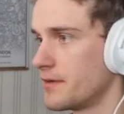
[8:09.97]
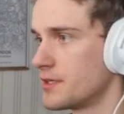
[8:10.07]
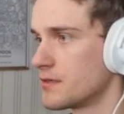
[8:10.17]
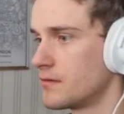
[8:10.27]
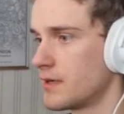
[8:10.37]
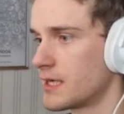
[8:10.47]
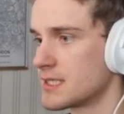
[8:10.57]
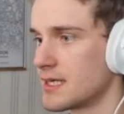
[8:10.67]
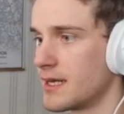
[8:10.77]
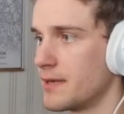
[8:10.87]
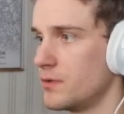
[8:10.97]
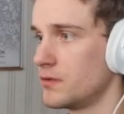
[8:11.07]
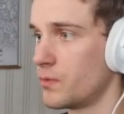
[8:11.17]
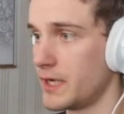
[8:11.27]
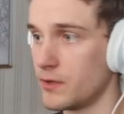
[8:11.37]
which only gets
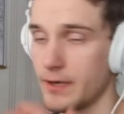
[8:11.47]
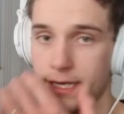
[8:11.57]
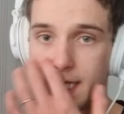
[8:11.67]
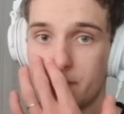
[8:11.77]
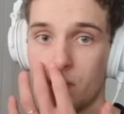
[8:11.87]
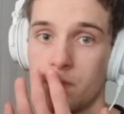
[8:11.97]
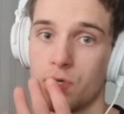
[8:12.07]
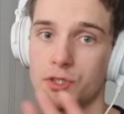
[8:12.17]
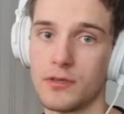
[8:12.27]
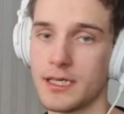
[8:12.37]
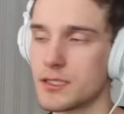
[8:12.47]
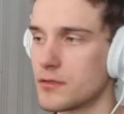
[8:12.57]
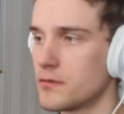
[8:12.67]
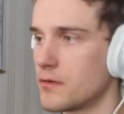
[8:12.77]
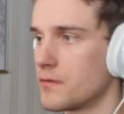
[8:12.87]
enabled when you enable
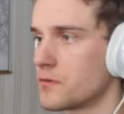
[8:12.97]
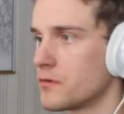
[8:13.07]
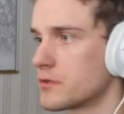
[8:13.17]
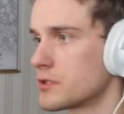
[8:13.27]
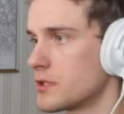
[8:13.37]
modulation, of course.